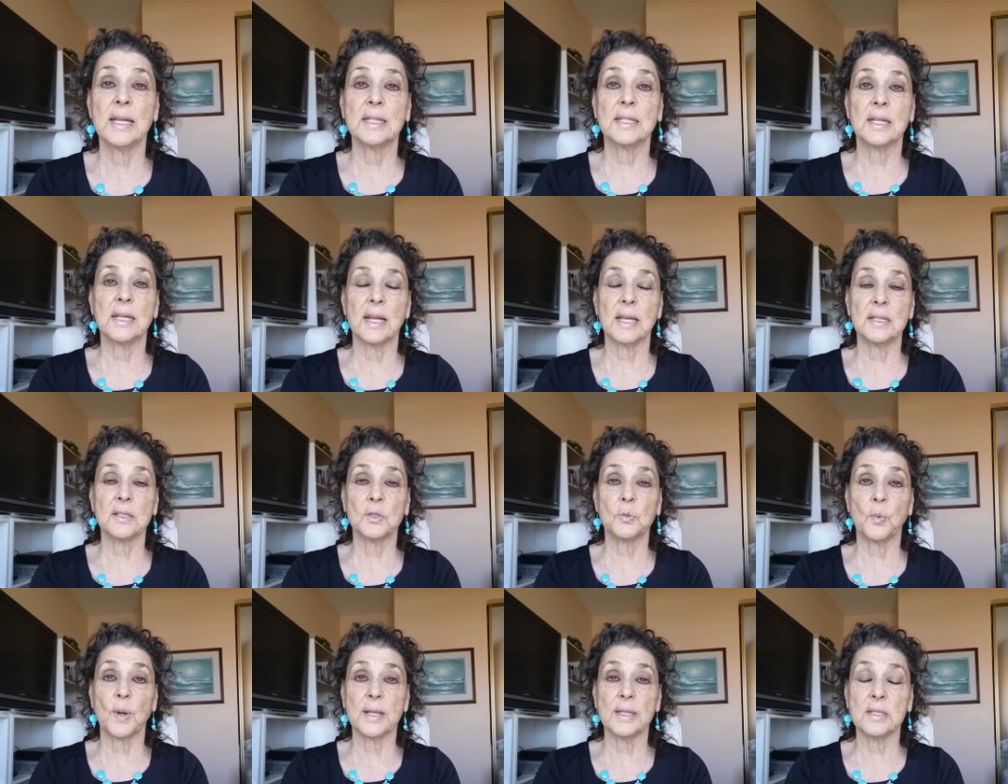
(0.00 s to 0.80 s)
Today
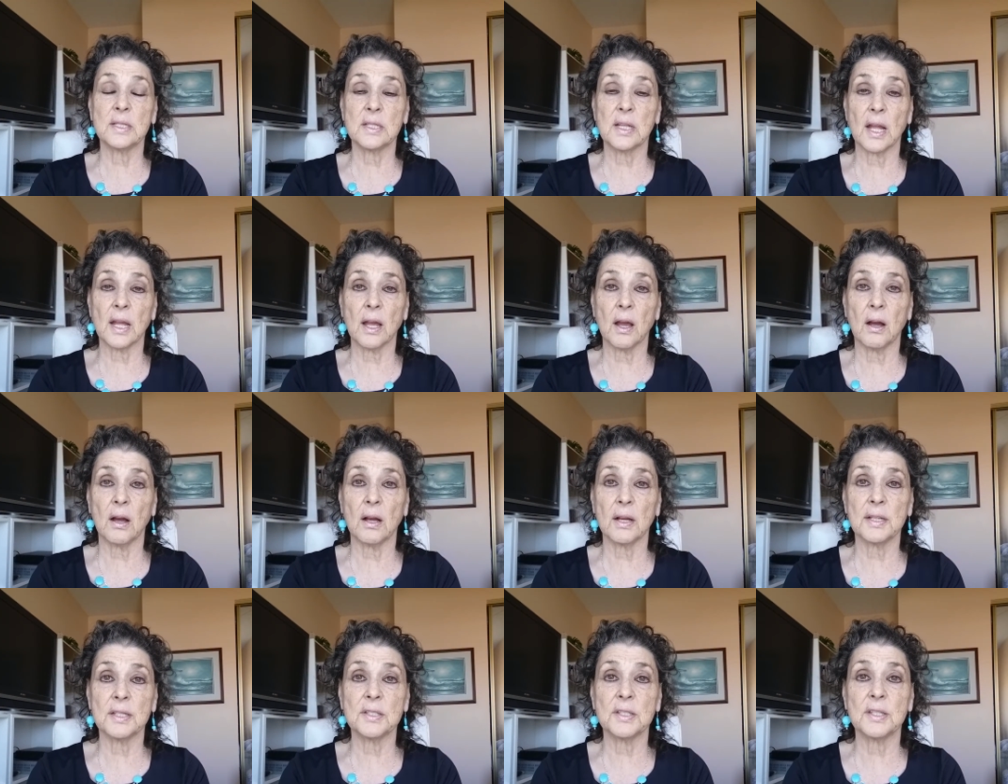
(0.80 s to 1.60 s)
is Wednesday,
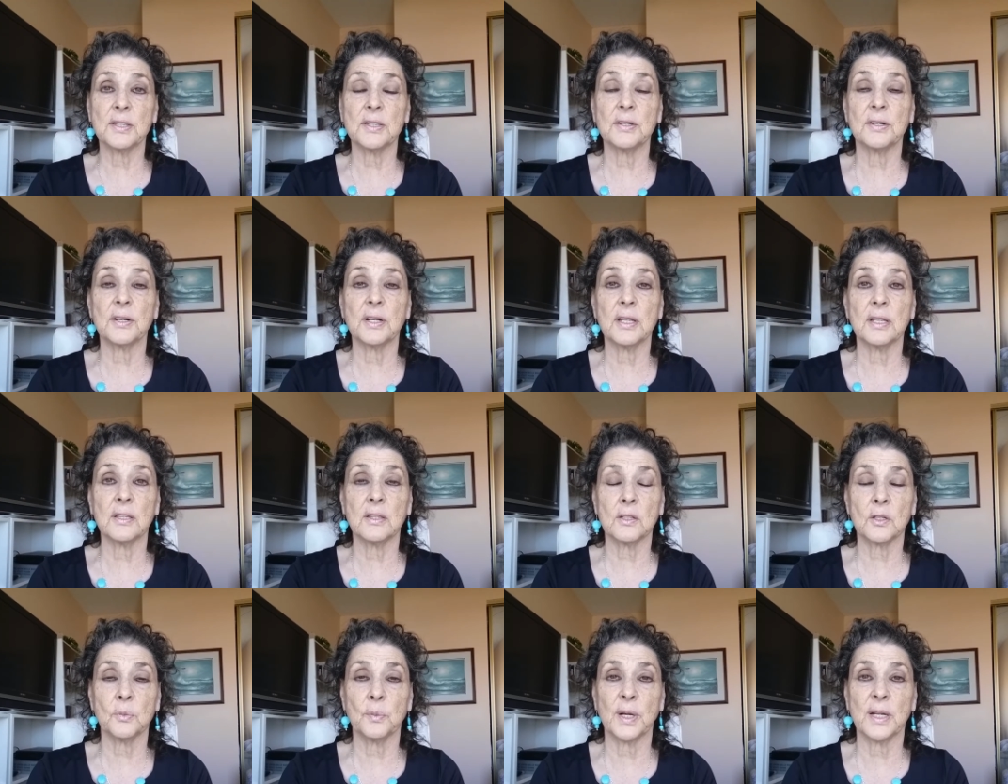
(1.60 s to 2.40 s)
August
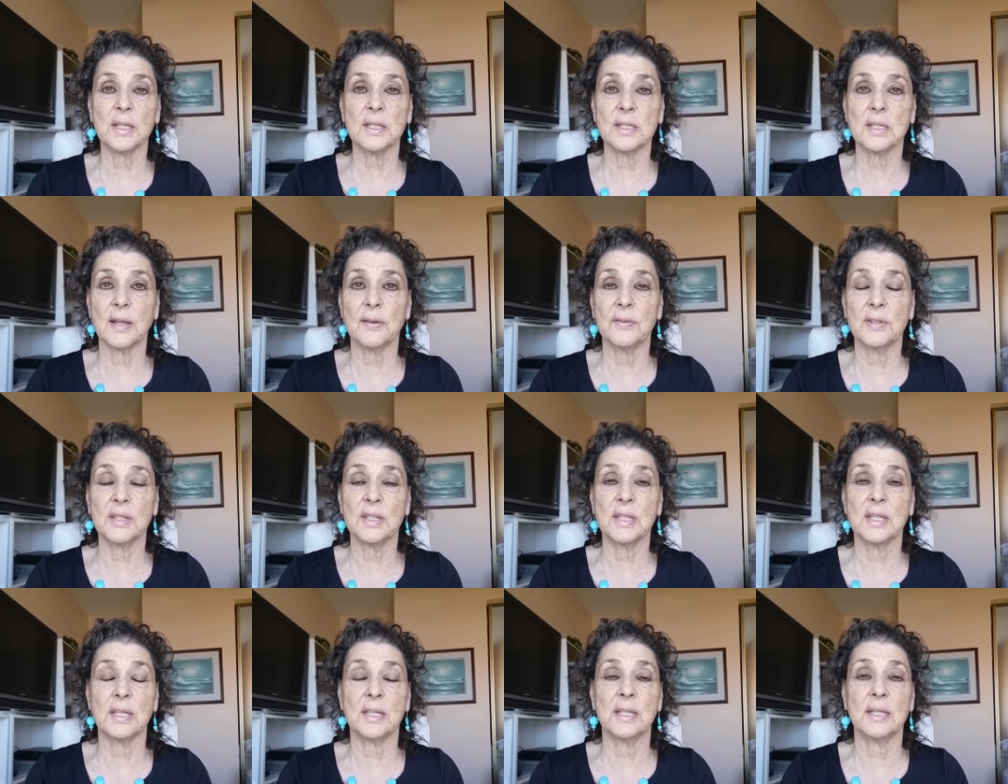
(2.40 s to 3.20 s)
30th,
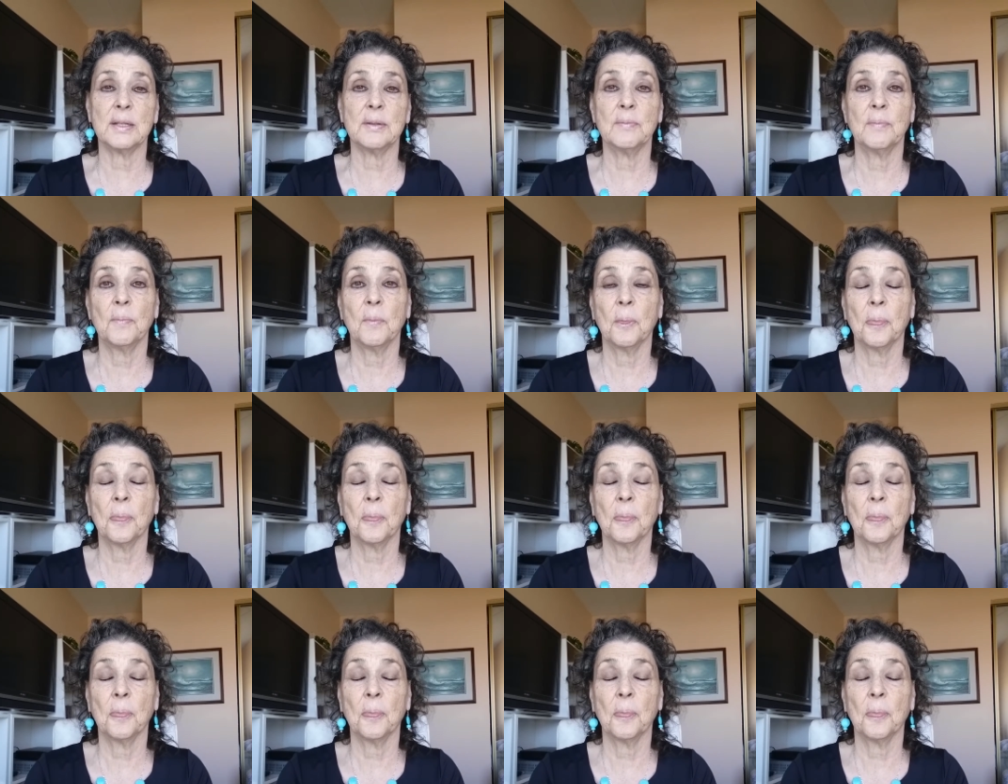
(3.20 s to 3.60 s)
2017.